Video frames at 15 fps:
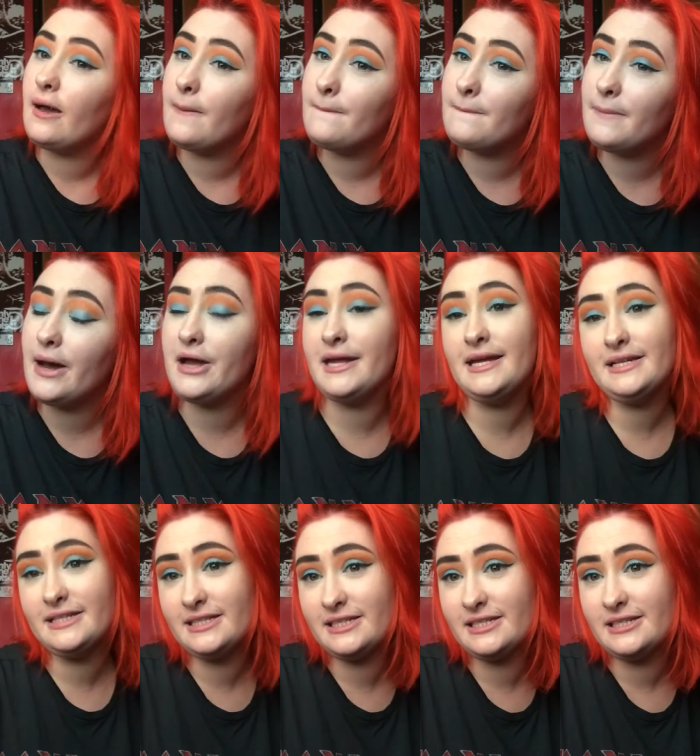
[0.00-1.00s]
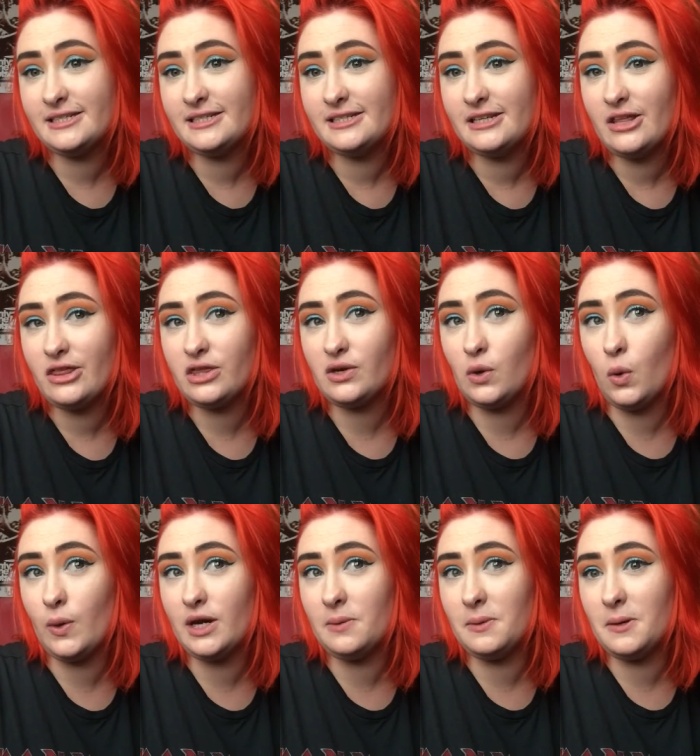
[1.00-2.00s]
I might
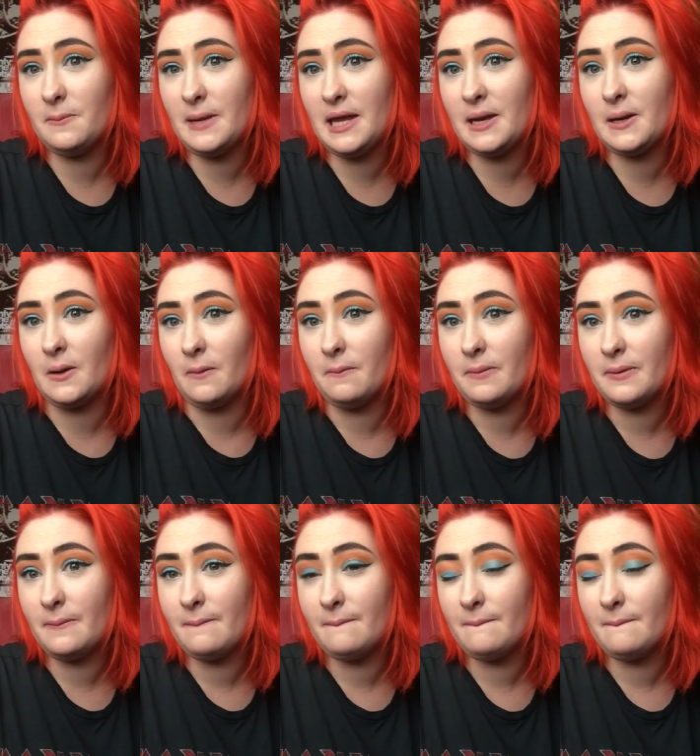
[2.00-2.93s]
throw in a bit of makeup.